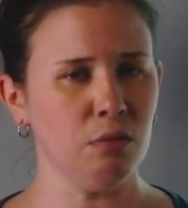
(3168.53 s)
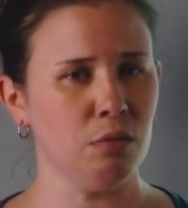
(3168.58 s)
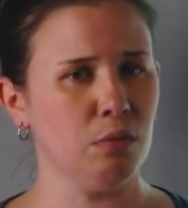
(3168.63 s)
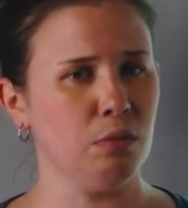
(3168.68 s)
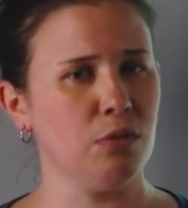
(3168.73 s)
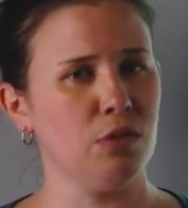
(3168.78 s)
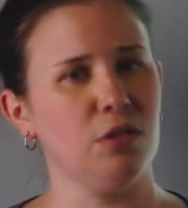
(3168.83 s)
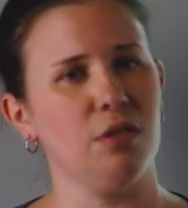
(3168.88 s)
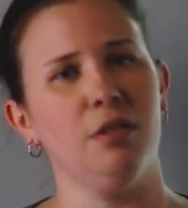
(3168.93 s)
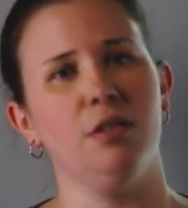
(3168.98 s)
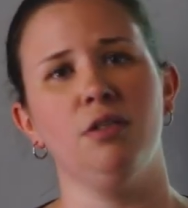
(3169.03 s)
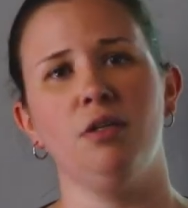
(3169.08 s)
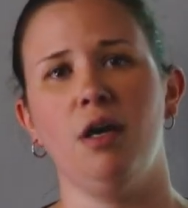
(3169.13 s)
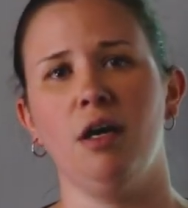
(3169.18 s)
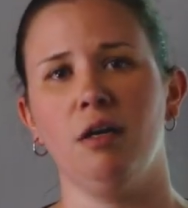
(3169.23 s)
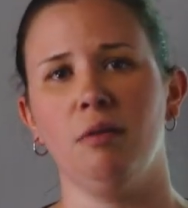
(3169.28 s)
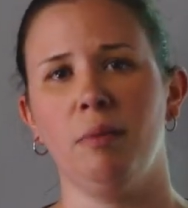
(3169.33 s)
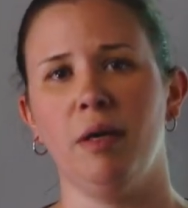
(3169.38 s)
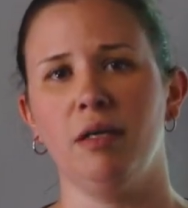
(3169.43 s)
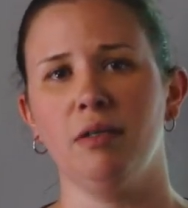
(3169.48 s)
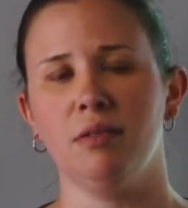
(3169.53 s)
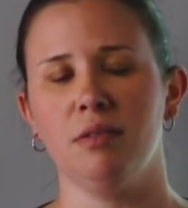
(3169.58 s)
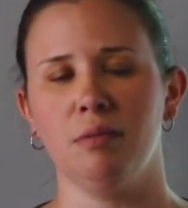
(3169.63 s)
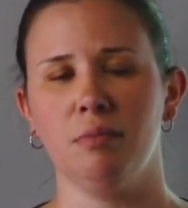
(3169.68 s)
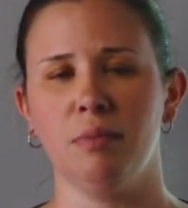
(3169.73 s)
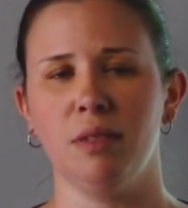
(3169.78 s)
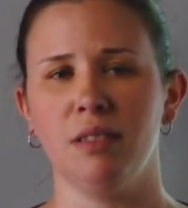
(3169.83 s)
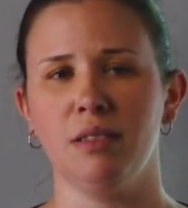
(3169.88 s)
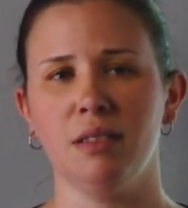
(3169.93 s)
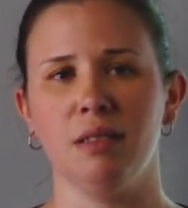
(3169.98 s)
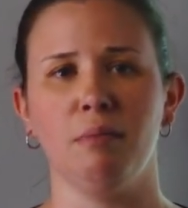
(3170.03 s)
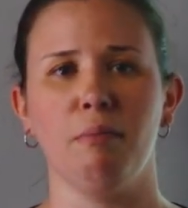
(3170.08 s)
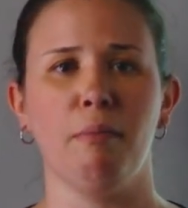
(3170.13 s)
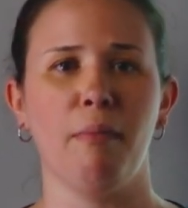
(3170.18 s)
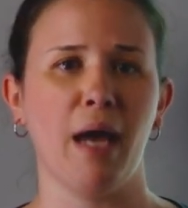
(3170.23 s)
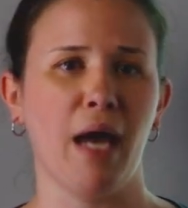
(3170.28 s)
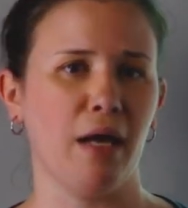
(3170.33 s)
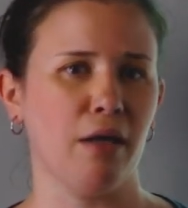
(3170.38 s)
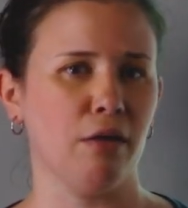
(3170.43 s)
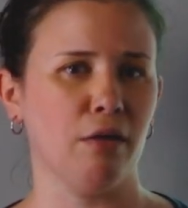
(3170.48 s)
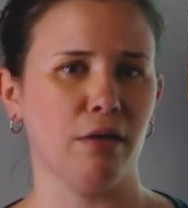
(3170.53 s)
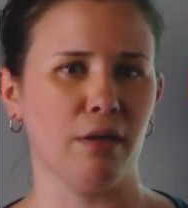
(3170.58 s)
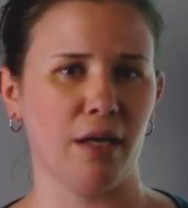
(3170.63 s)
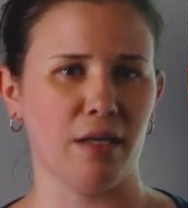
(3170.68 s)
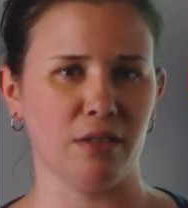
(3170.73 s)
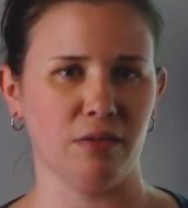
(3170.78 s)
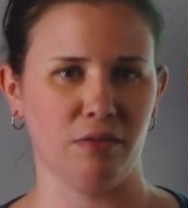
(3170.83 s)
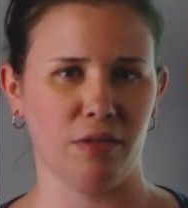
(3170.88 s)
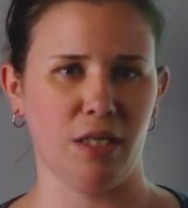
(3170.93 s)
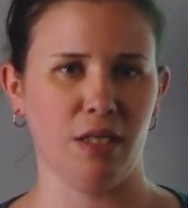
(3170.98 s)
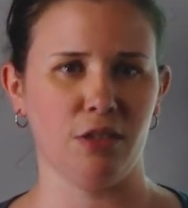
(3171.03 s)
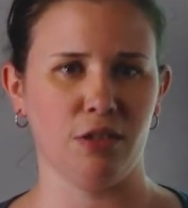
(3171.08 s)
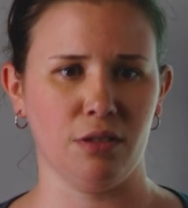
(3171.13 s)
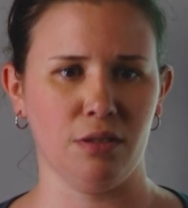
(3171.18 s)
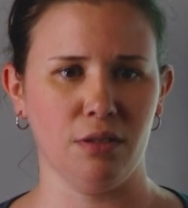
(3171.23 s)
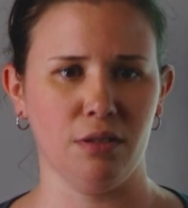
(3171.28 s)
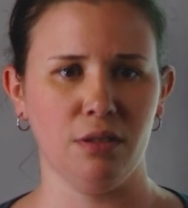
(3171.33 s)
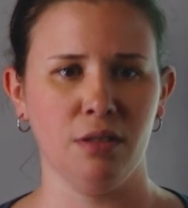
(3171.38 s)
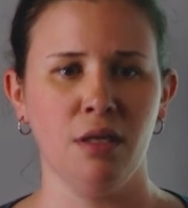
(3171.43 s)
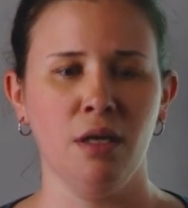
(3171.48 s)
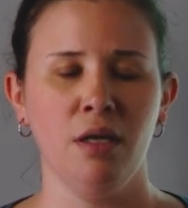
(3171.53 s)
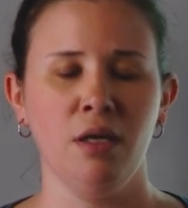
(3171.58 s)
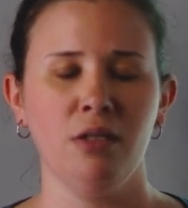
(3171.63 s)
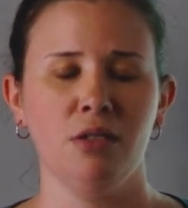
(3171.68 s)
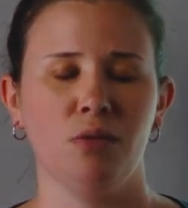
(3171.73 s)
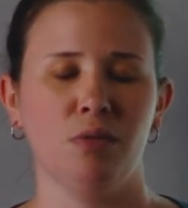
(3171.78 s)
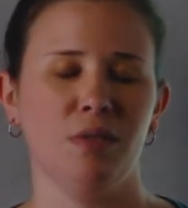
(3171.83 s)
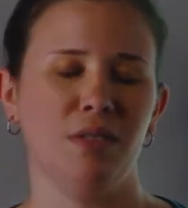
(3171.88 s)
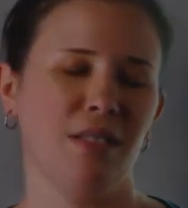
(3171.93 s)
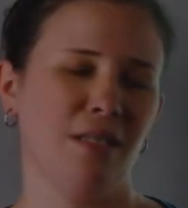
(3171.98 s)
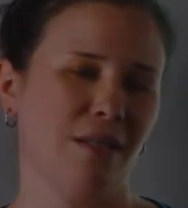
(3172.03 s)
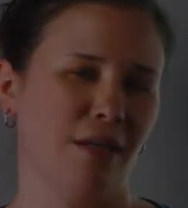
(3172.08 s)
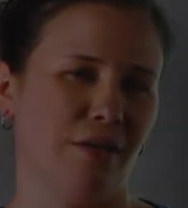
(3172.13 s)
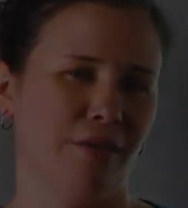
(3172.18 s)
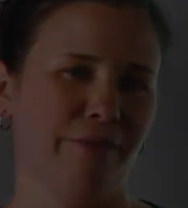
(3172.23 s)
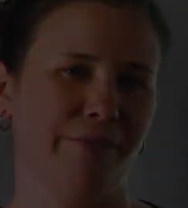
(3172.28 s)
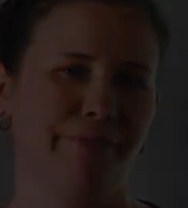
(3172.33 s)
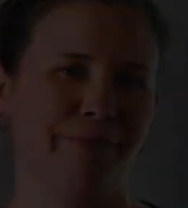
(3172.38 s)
where we're just going to talk about some basic matter classifications. So we'll see you there.